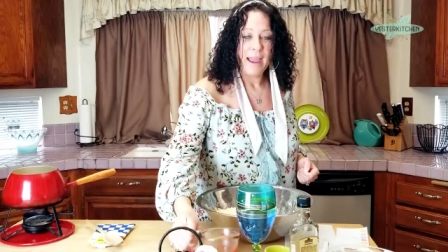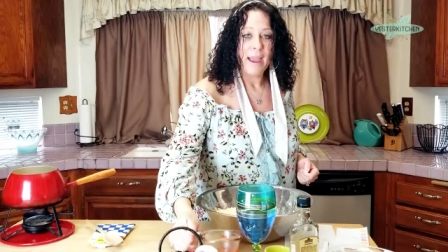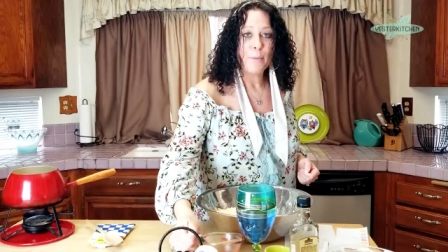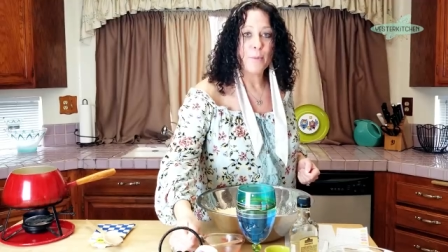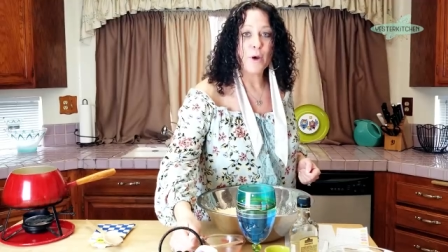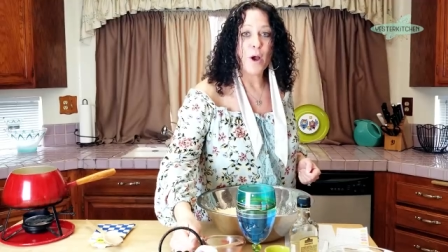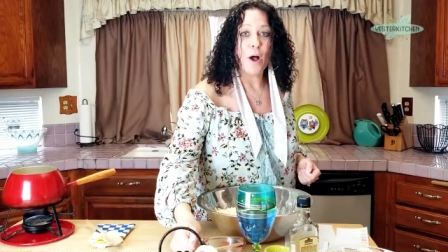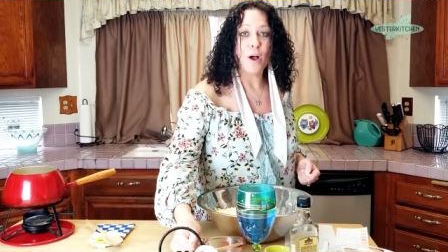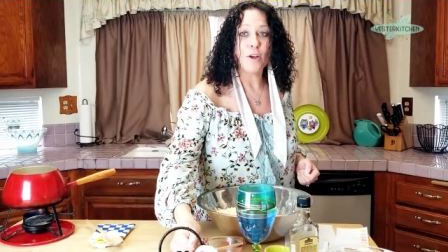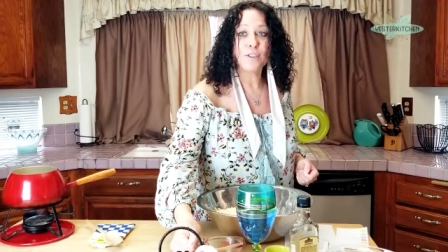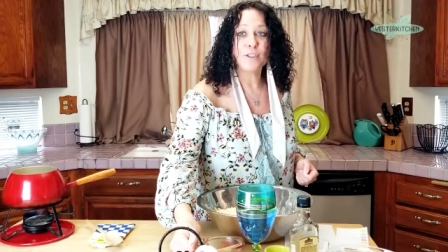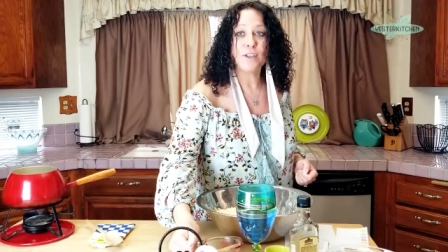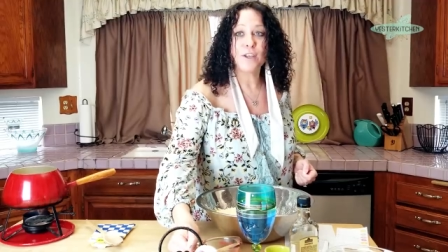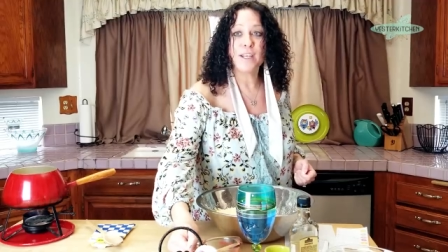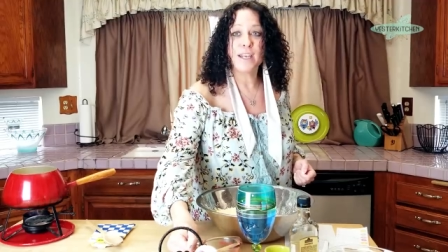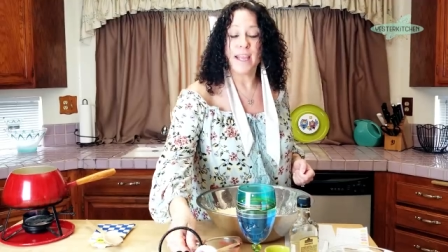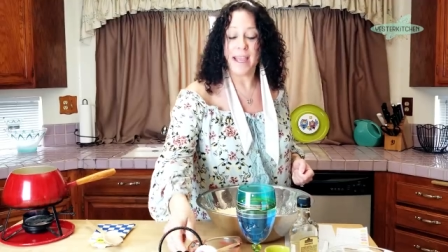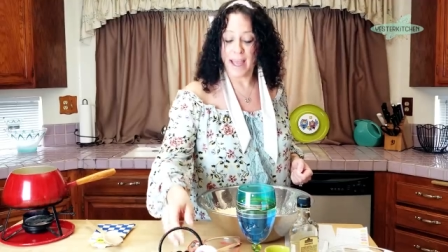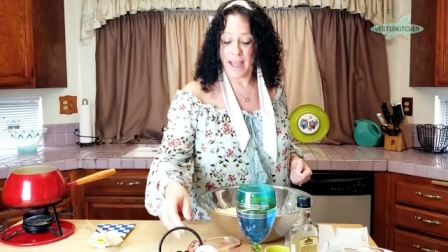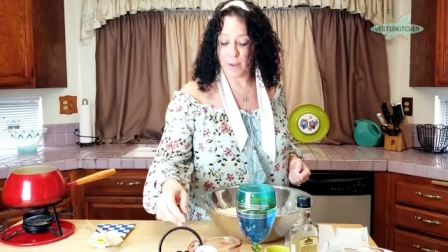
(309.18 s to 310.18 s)
And we're also
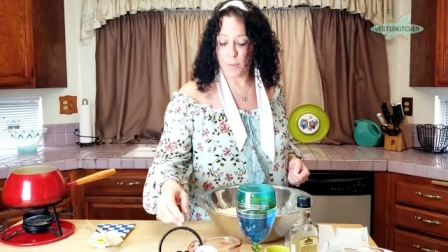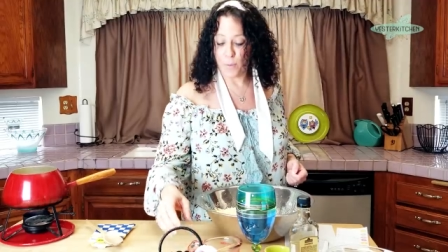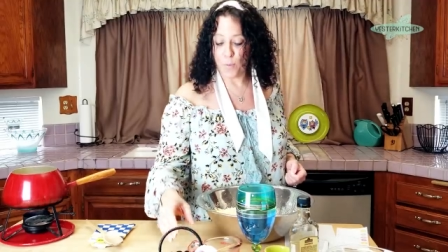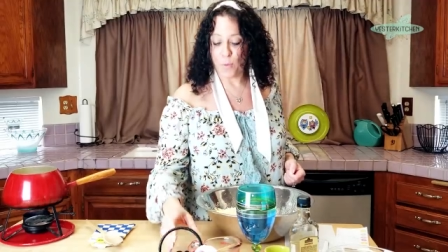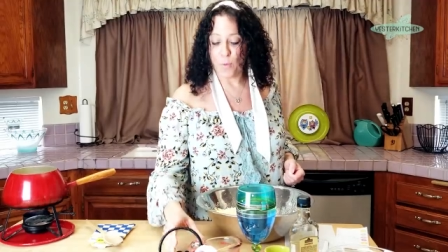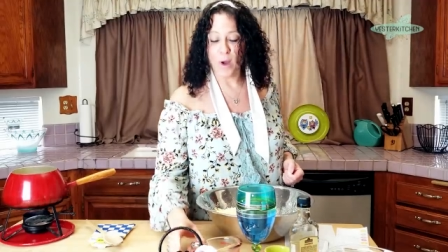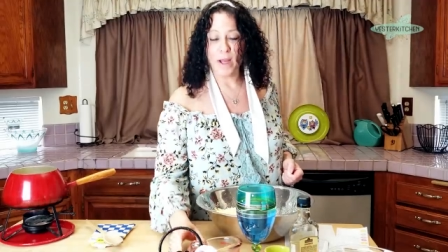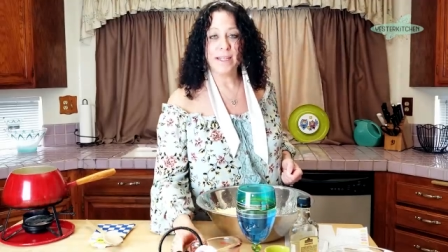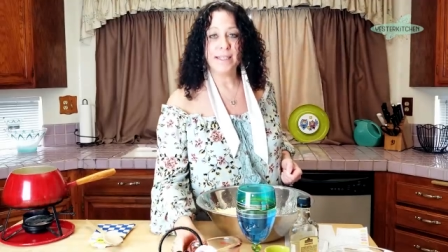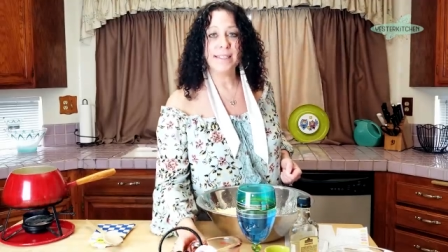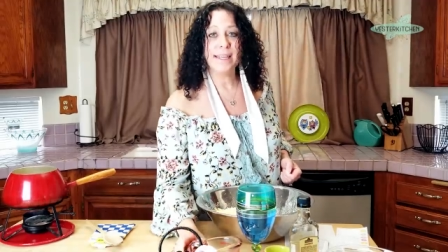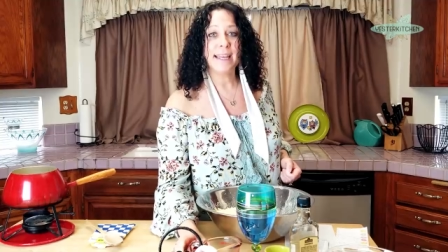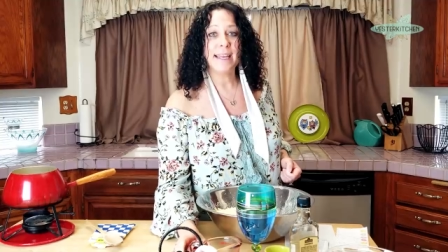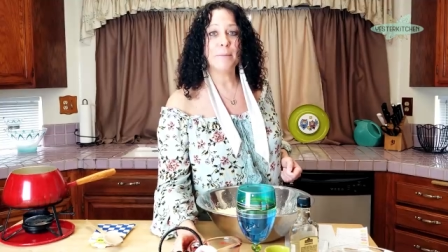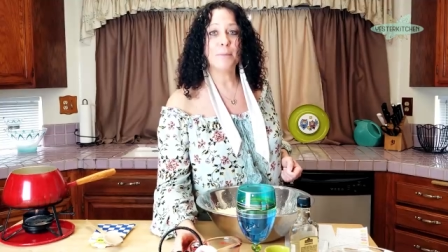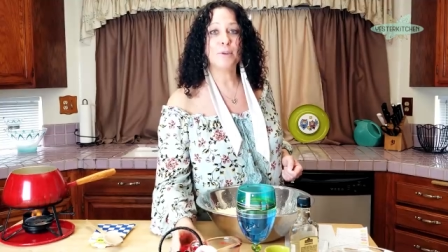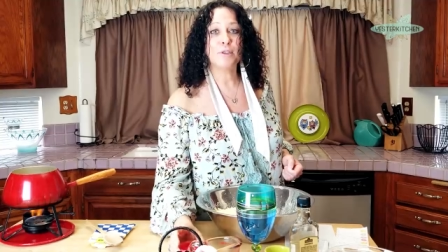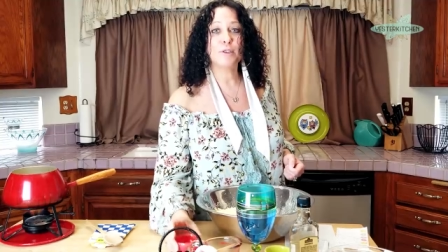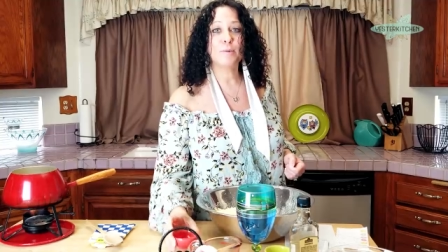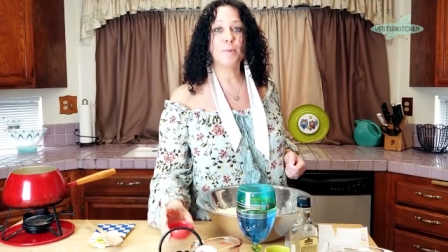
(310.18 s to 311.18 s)
gonna add one
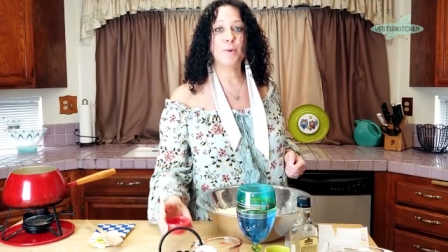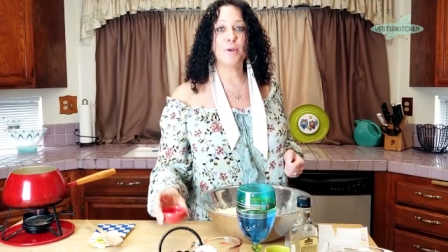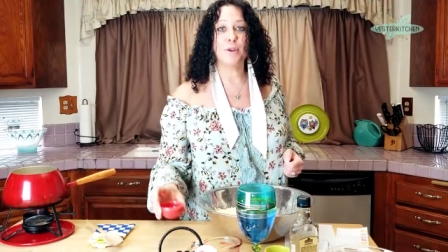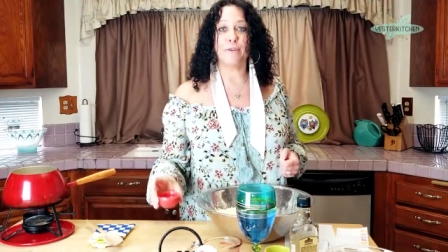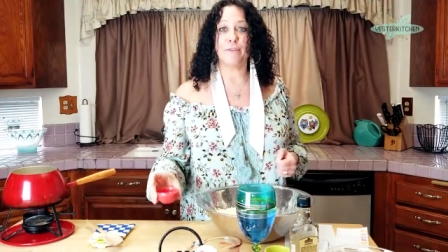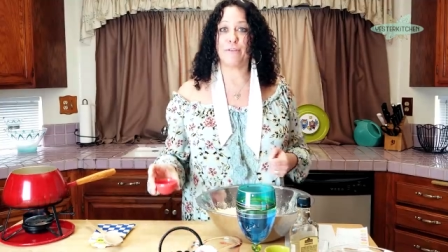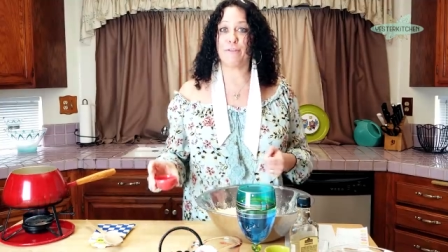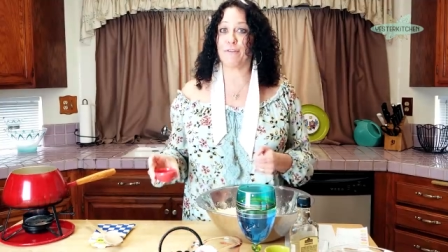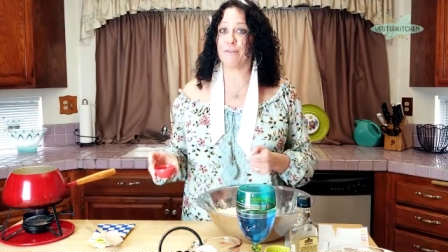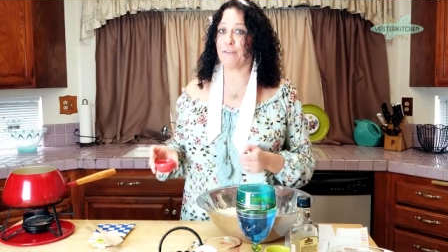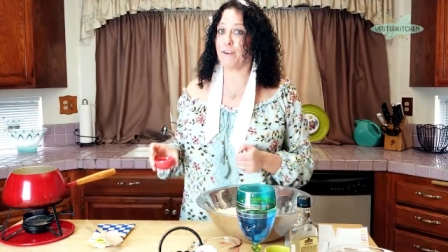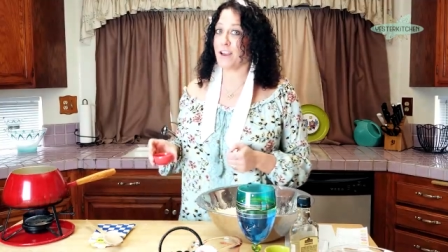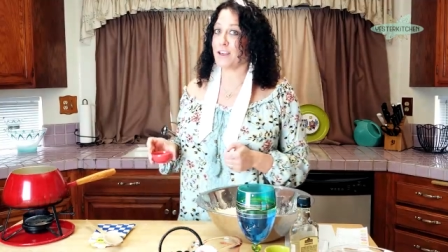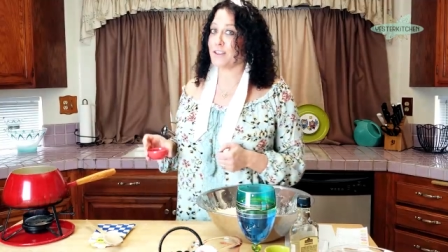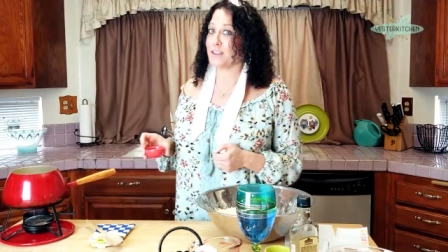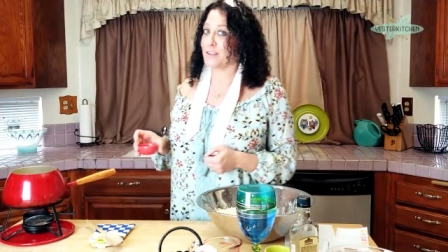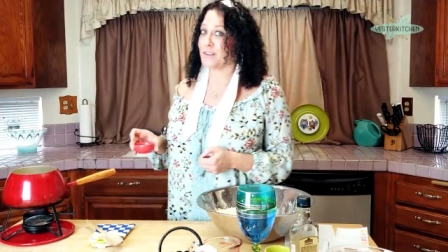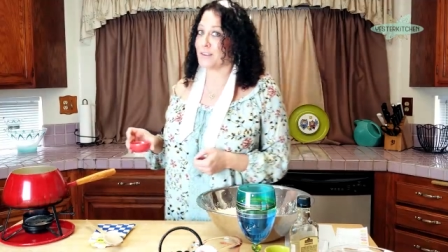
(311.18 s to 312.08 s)
tablespoon of fresh